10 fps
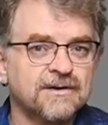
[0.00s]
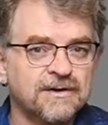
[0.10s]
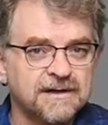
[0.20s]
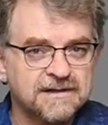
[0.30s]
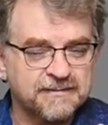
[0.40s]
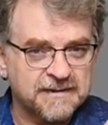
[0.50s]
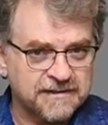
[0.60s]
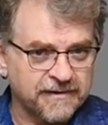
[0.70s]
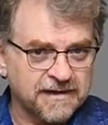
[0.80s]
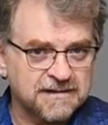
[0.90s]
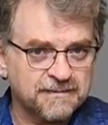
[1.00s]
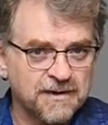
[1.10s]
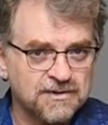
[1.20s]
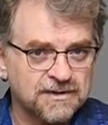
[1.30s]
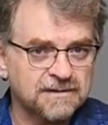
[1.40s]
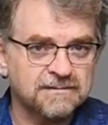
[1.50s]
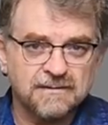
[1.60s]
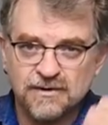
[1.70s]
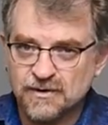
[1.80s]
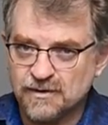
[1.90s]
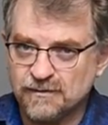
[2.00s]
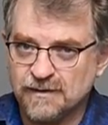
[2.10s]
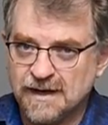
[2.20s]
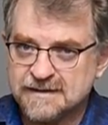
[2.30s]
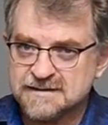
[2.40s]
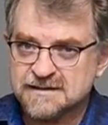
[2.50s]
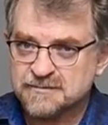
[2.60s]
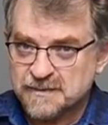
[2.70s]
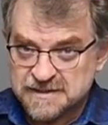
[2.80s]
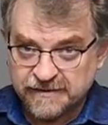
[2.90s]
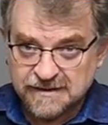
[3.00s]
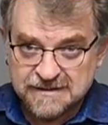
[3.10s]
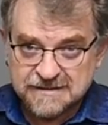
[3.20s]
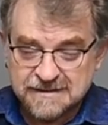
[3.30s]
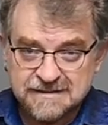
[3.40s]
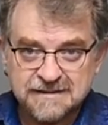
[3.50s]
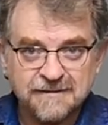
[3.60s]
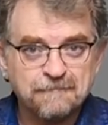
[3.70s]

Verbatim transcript: and you need a specific exposure, you light at a specific distance,